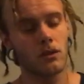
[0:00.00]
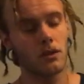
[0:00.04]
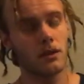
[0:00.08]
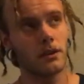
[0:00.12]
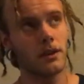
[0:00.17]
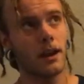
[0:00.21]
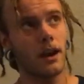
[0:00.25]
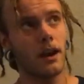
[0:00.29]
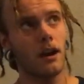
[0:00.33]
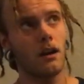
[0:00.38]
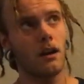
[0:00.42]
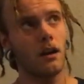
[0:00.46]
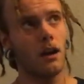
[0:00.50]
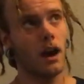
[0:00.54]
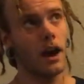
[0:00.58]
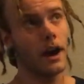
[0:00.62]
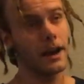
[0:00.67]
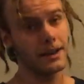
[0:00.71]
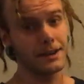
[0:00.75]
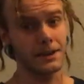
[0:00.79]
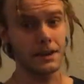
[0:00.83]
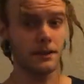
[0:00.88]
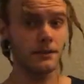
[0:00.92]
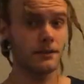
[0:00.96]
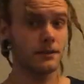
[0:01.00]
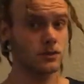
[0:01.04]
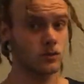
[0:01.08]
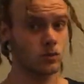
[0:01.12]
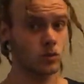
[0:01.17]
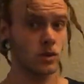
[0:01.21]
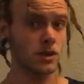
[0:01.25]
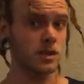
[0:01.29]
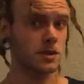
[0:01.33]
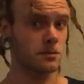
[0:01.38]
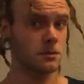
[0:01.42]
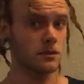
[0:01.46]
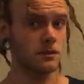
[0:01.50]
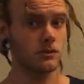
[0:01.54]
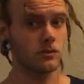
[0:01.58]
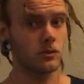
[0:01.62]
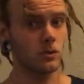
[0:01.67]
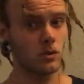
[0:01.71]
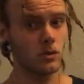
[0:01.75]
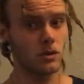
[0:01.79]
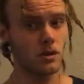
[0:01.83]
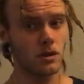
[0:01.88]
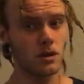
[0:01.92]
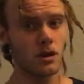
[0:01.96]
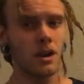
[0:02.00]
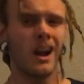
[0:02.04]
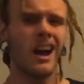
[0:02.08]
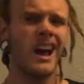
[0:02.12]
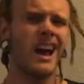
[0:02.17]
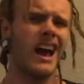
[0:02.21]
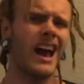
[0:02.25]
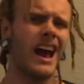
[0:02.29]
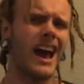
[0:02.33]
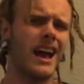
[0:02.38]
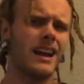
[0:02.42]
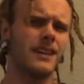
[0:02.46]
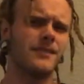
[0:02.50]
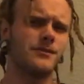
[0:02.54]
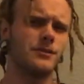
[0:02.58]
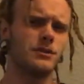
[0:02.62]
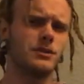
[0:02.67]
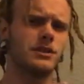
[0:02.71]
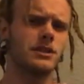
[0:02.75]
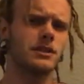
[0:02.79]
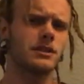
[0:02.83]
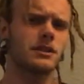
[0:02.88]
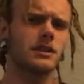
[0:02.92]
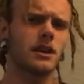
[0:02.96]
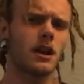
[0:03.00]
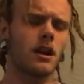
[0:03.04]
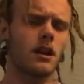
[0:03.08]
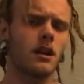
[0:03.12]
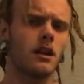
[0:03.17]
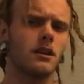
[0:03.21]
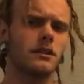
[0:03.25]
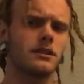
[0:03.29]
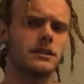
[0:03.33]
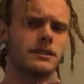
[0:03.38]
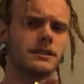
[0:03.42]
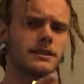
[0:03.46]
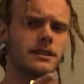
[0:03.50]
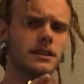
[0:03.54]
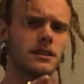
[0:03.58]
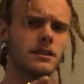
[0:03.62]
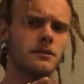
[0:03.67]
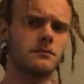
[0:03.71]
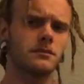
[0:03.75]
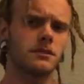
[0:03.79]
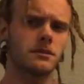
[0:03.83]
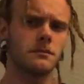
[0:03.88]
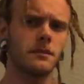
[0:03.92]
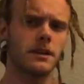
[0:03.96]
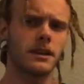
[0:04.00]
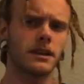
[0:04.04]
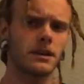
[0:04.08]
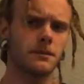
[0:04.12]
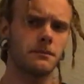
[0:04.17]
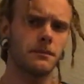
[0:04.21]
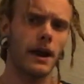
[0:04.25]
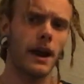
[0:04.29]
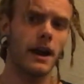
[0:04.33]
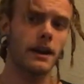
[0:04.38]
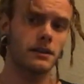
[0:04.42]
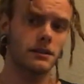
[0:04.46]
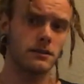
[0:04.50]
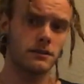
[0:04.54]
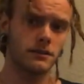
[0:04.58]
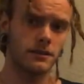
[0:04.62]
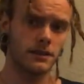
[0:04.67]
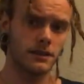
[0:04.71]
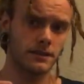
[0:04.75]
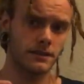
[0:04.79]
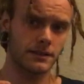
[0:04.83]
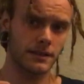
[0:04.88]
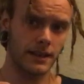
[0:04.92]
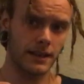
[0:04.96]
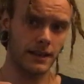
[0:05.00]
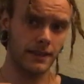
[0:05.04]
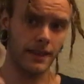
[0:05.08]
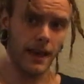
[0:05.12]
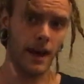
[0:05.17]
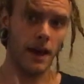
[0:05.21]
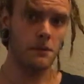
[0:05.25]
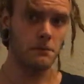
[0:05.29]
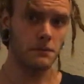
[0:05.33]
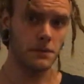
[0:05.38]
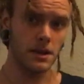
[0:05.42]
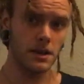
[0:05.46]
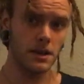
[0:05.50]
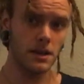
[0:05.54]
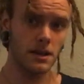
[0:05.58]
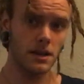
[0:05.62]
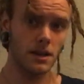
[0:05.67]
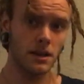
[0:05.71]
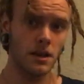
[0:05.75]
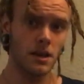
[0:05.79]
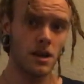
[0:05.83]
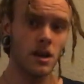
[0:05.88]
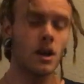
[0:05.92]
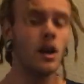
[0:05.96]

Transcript: Now, I'd done this once before, and if you just cut along the seams and make a pattern that's like that big,